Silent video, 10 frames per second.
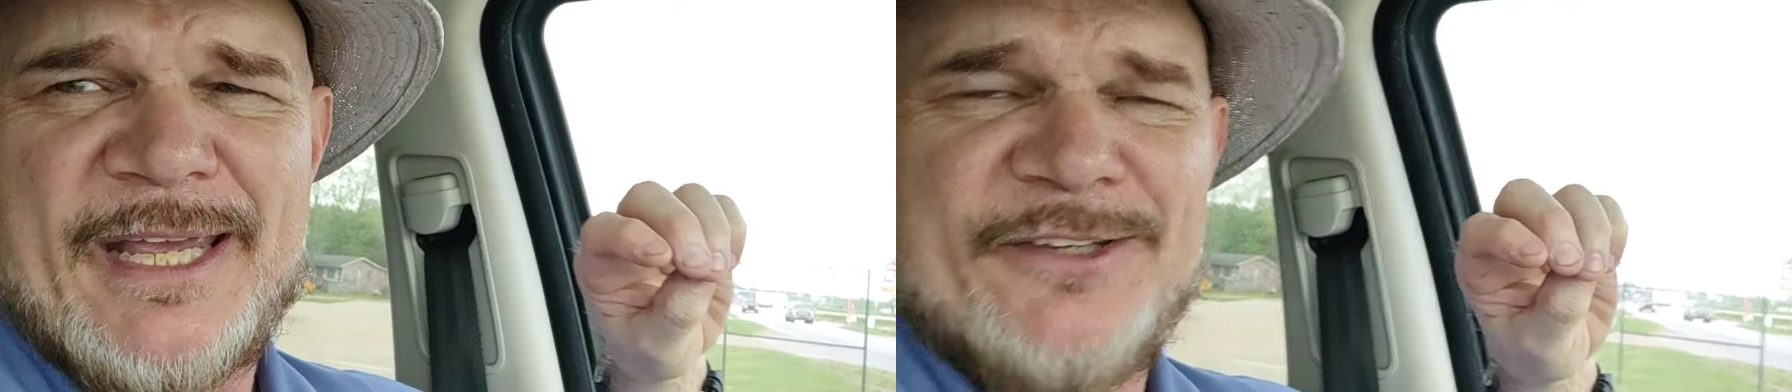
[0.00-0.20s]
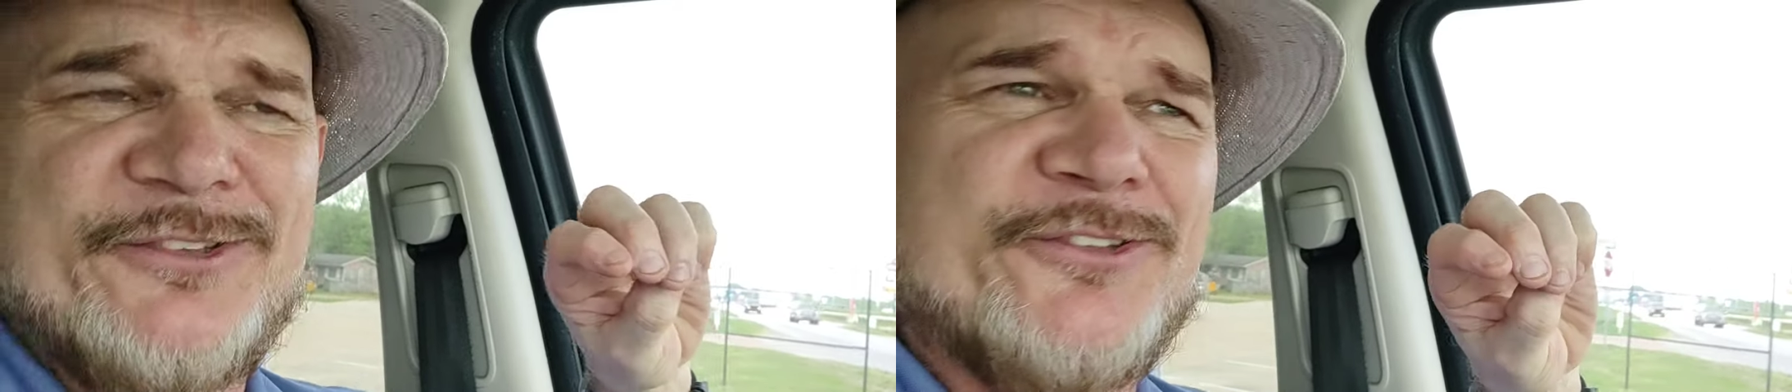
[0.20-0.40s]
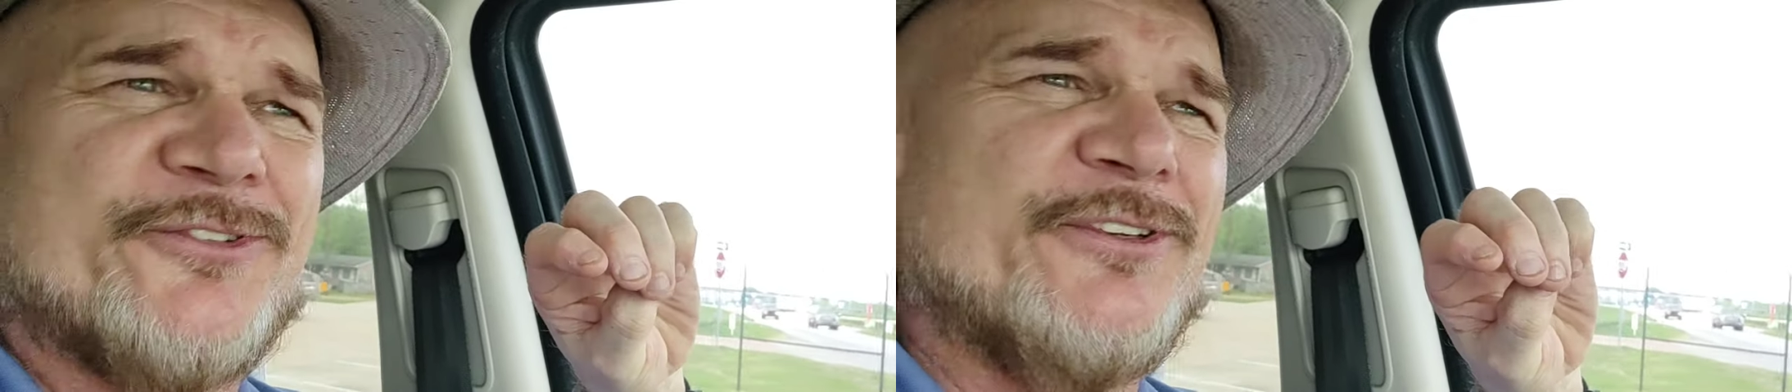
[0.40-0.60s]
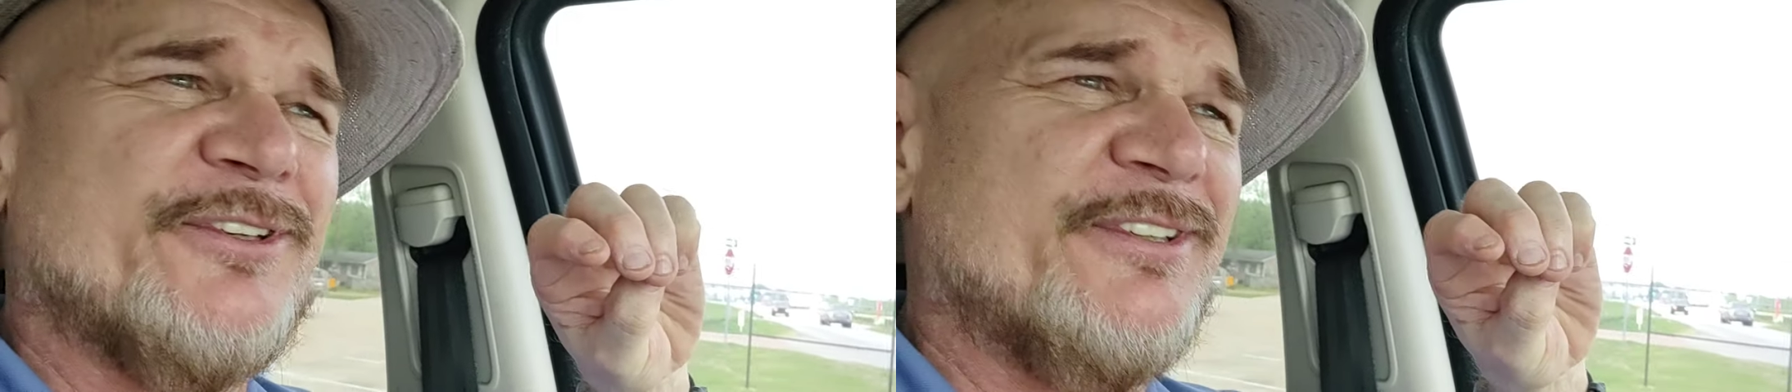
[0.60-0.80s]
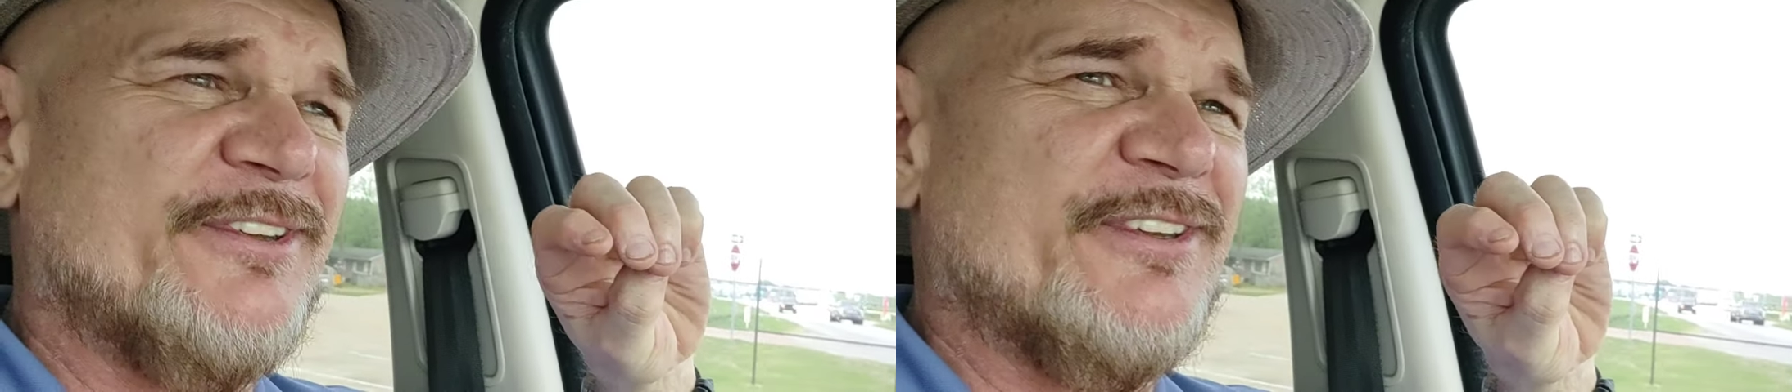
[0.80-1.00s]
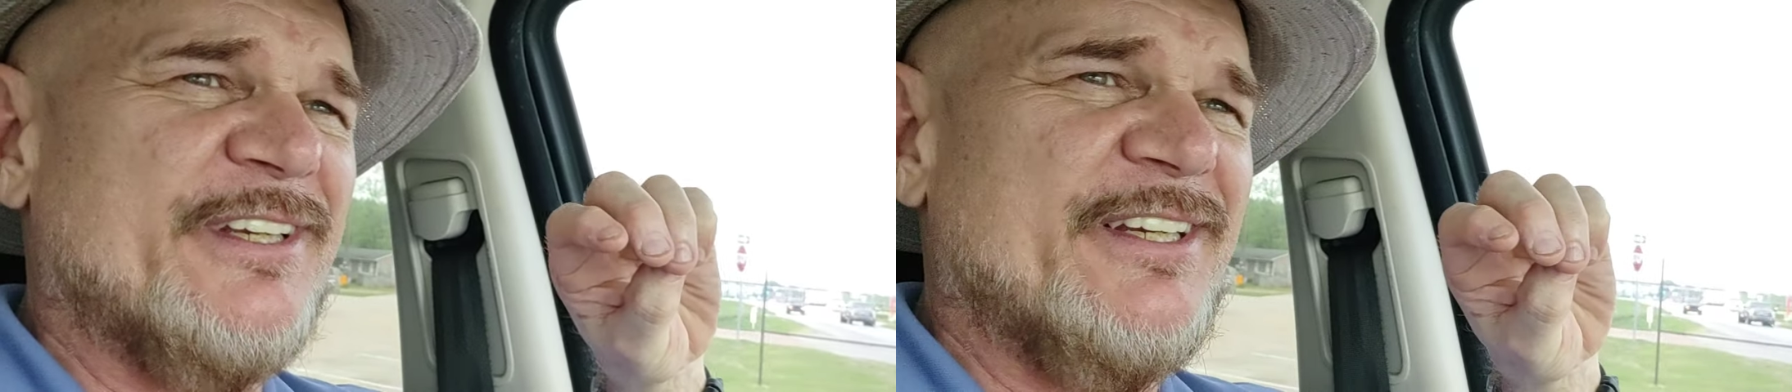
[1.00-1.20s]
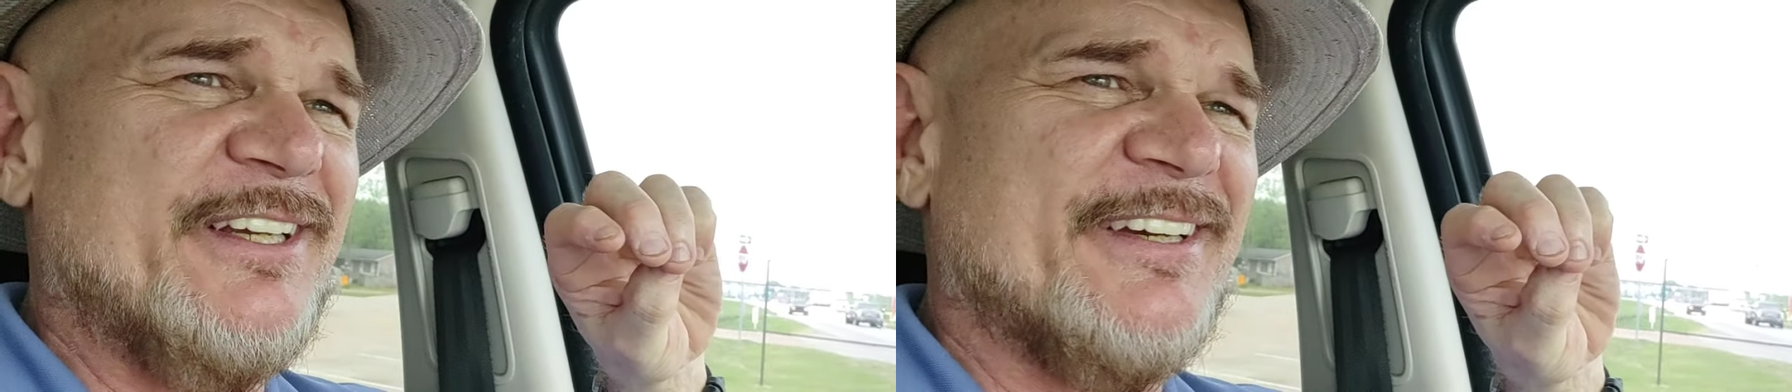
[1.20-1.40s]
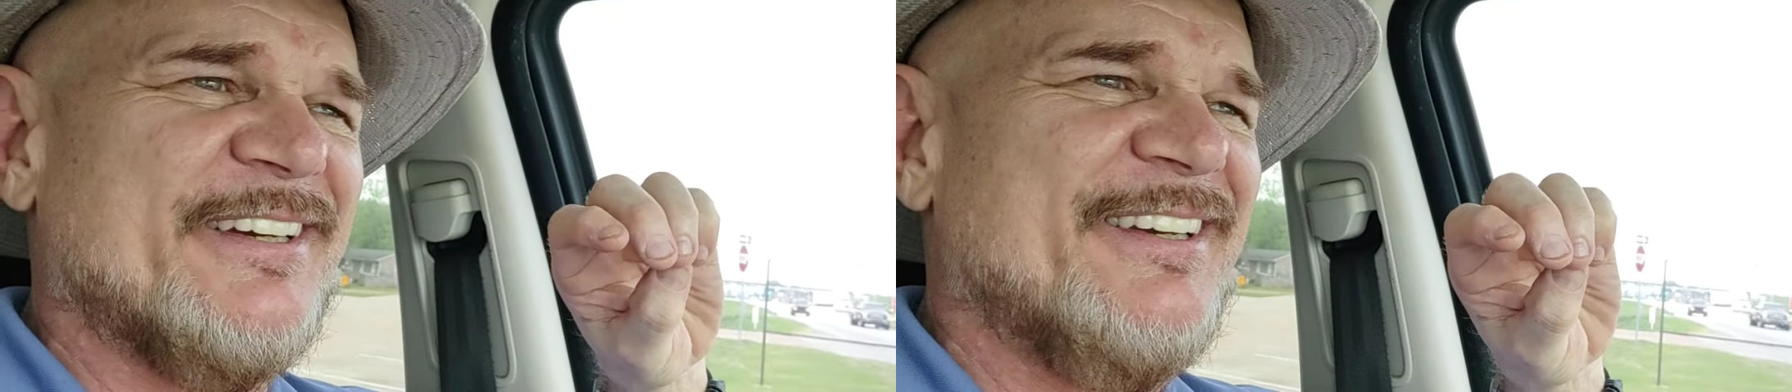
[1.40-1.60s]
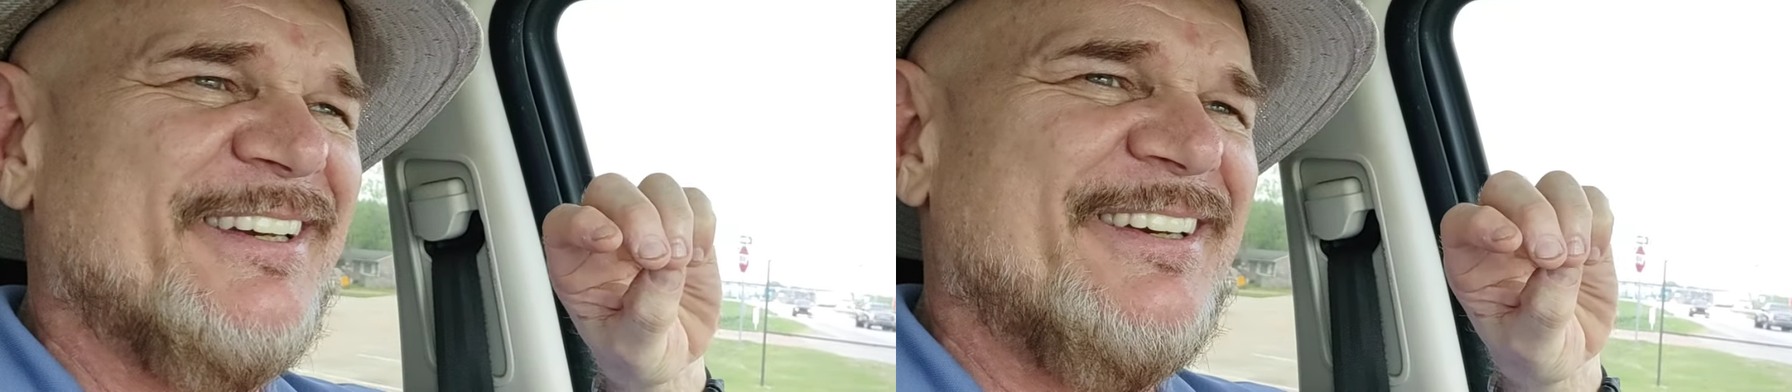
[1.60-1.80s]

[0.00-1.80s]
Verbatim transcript: pages and the uh,